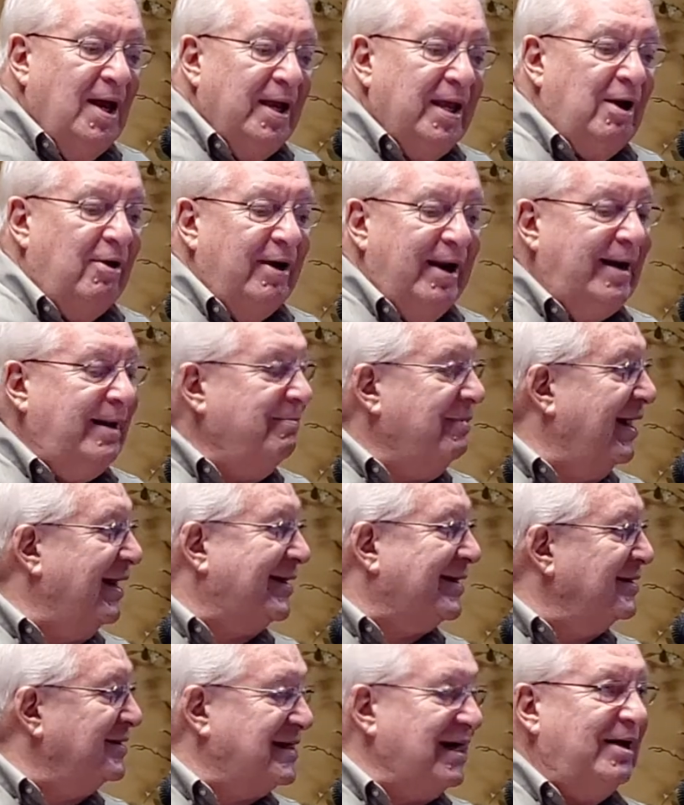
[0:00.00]
You know, anybody
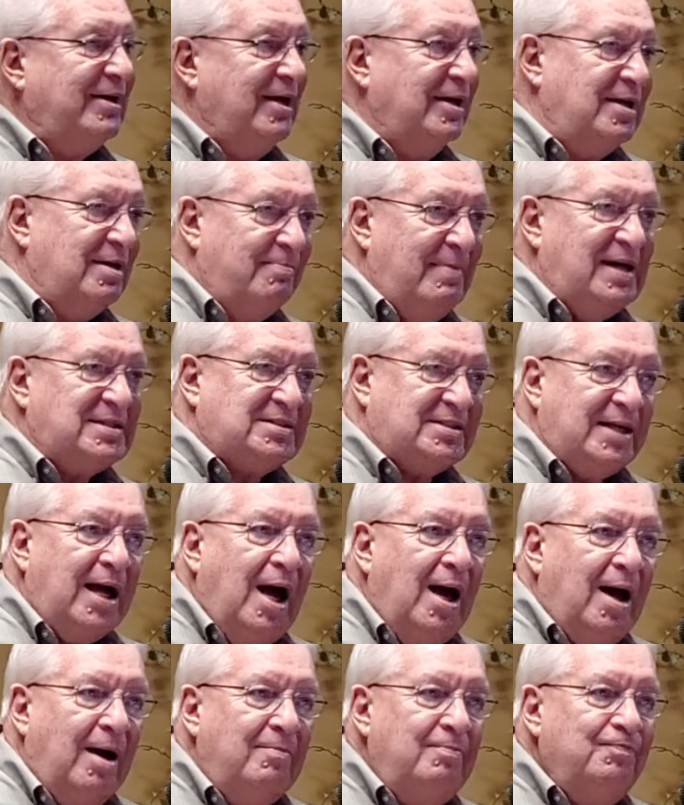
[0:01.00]
can tell you you messed
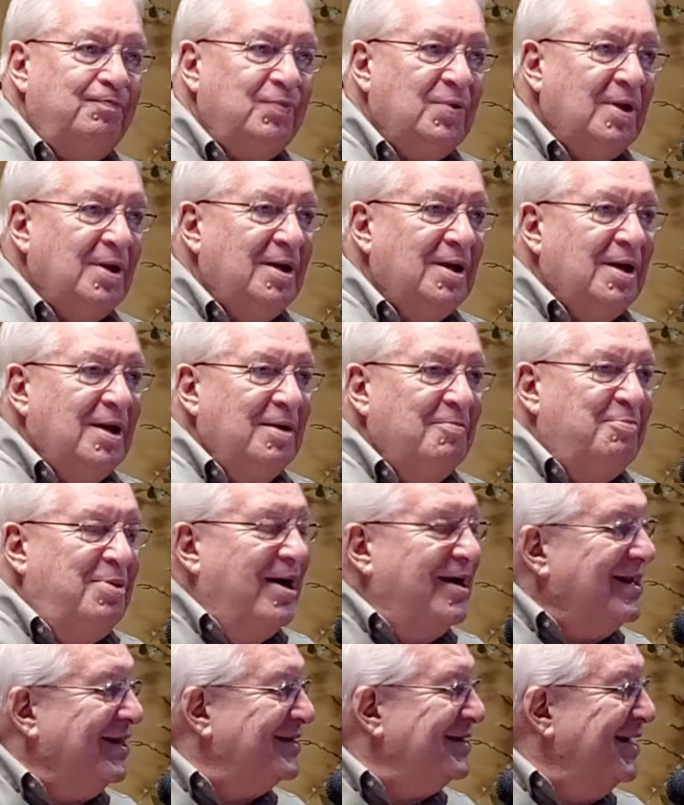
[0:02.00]
up,
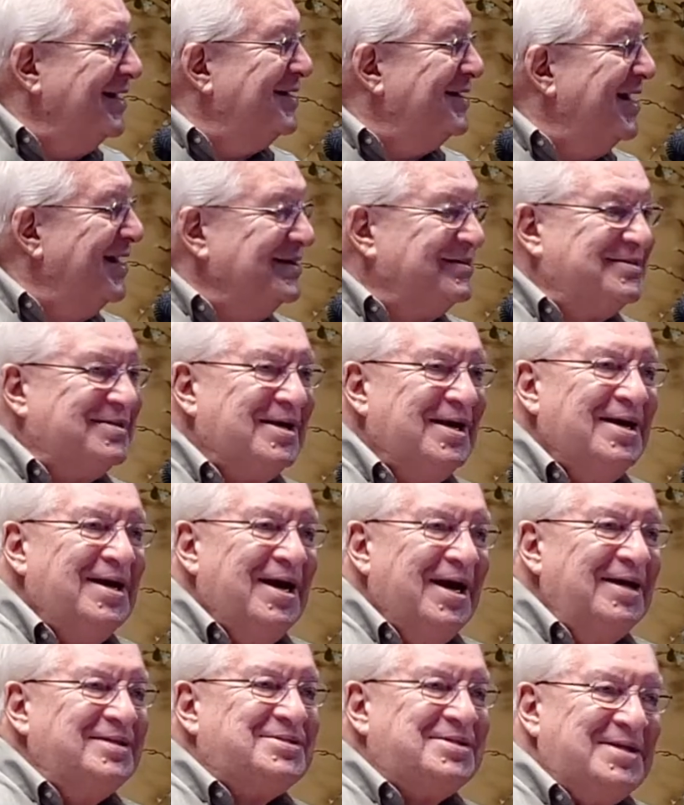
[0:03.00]
but
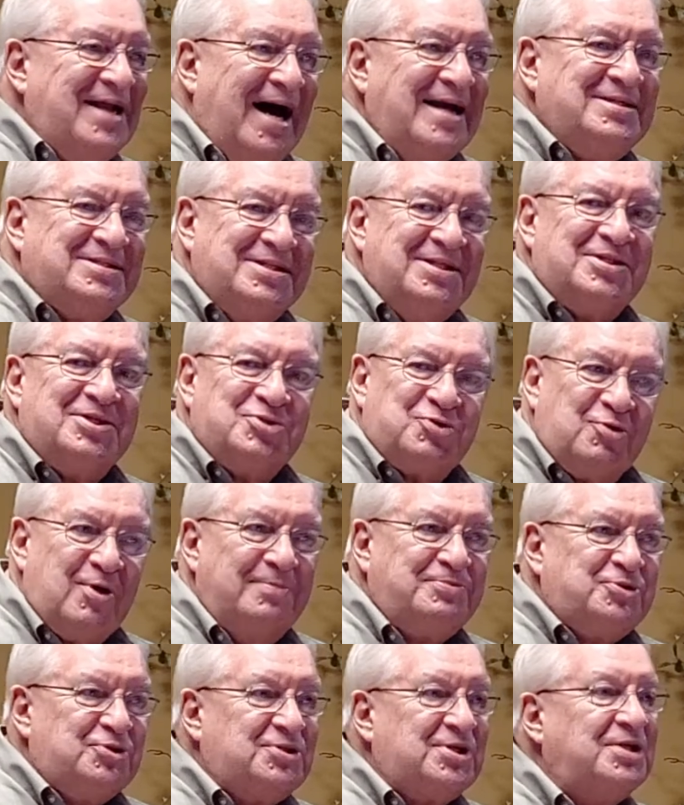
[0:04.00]
it's nice that the
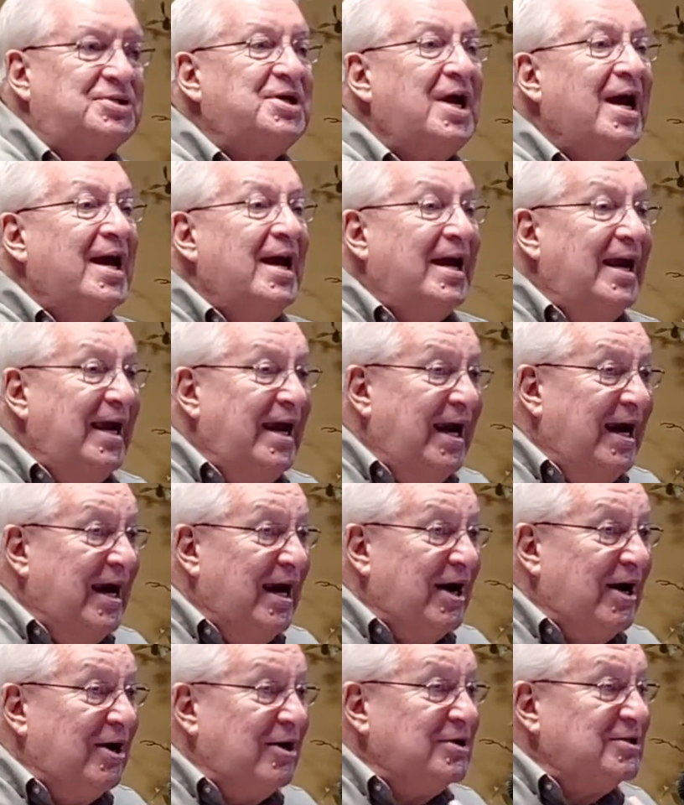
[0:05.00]
Scripture says,
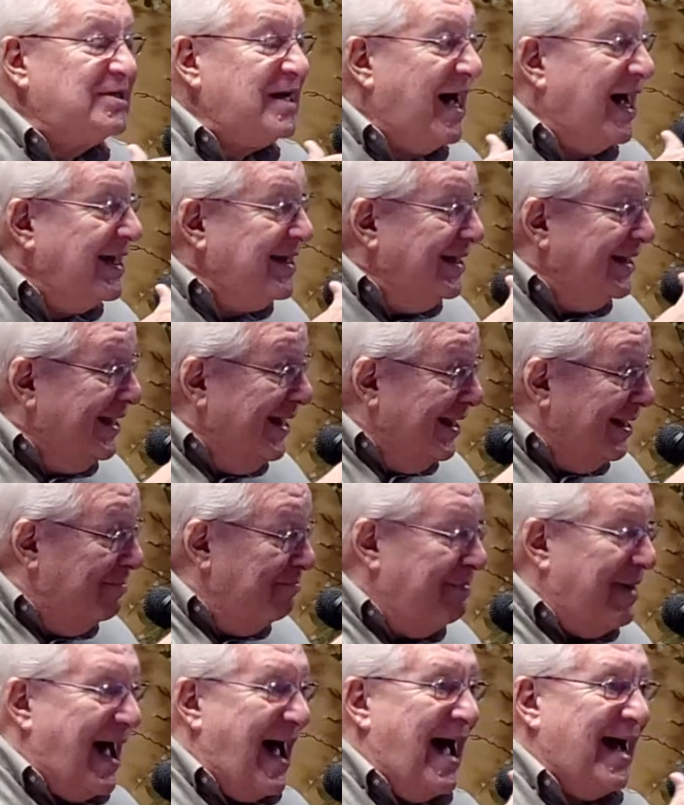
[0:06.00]
here's how you get
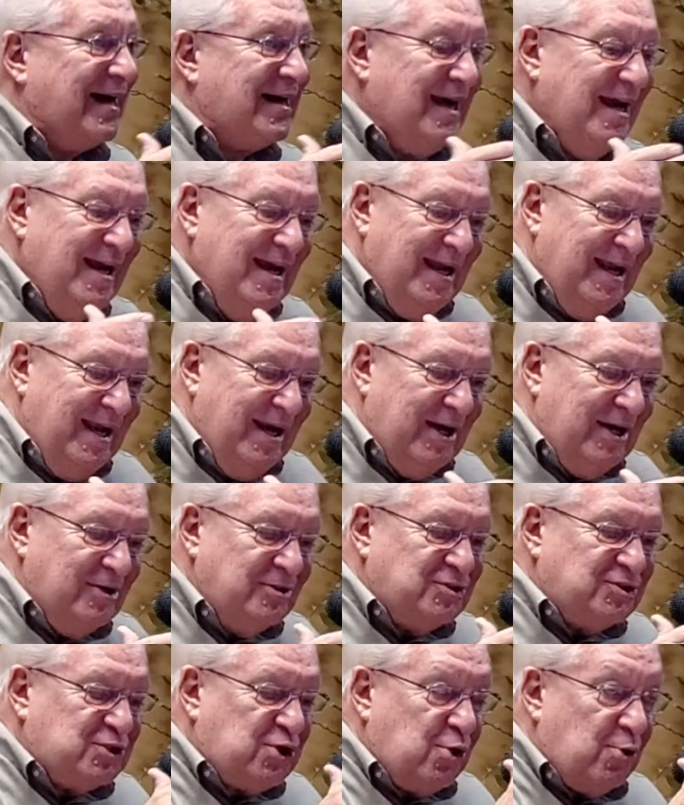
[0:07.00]
it back.
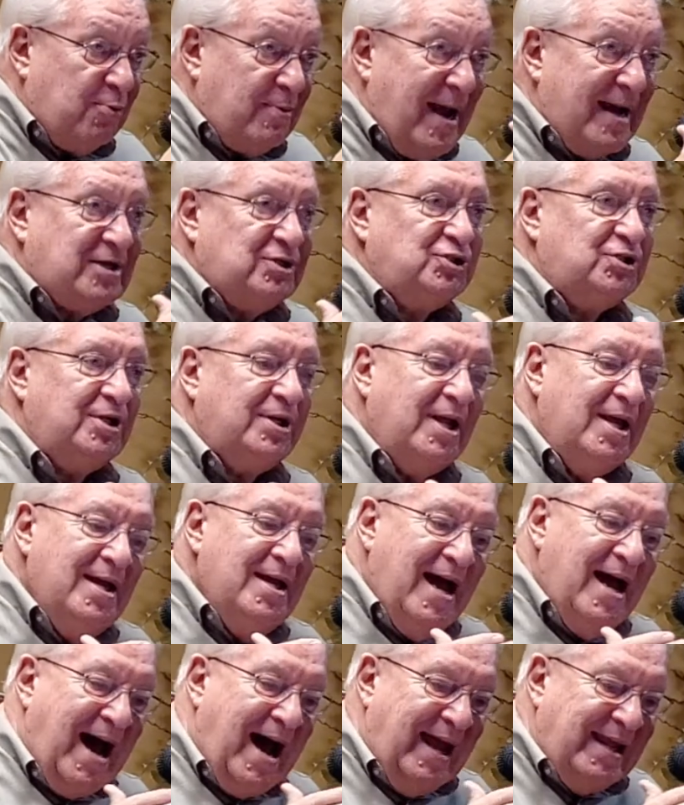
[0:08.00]
Here's correction,
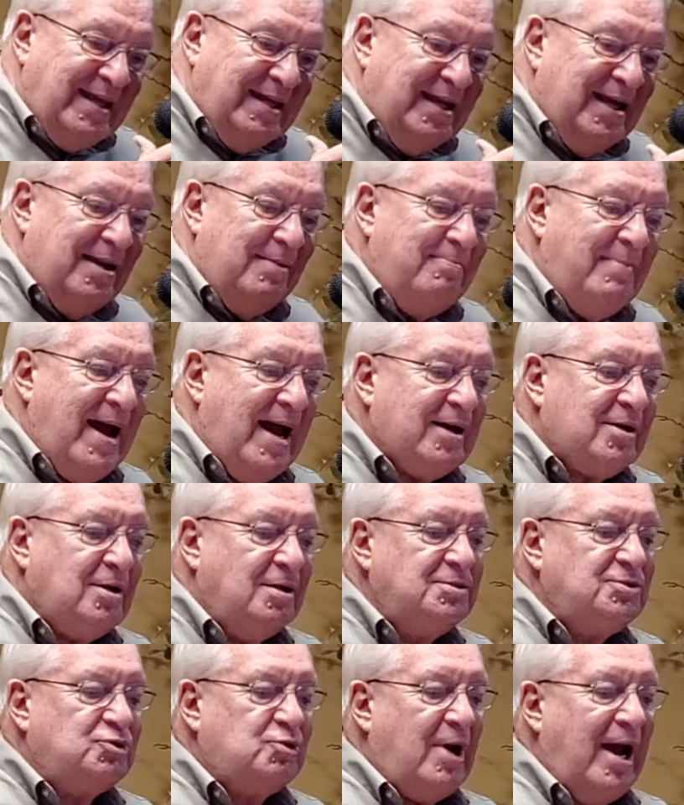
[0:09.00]
how you get it back
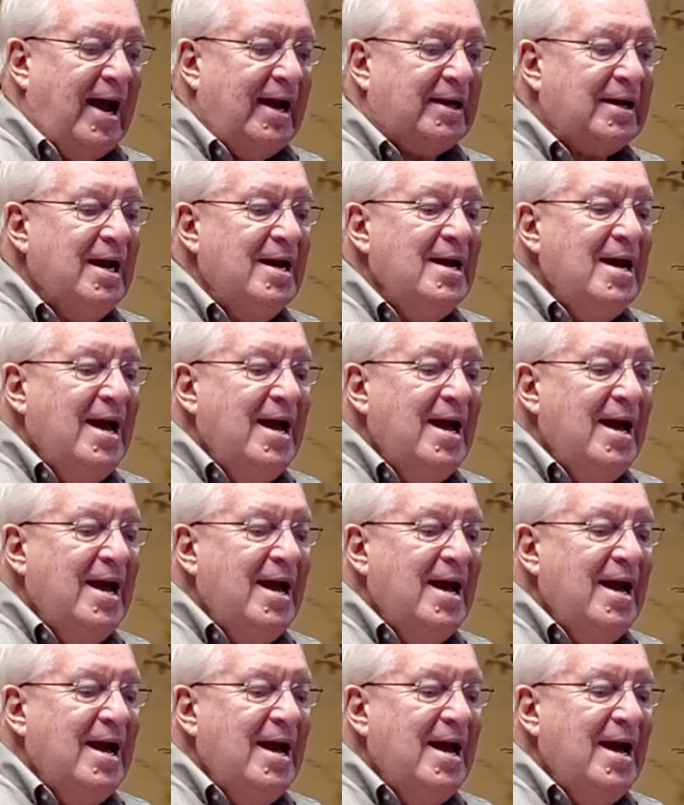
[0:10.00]
on track.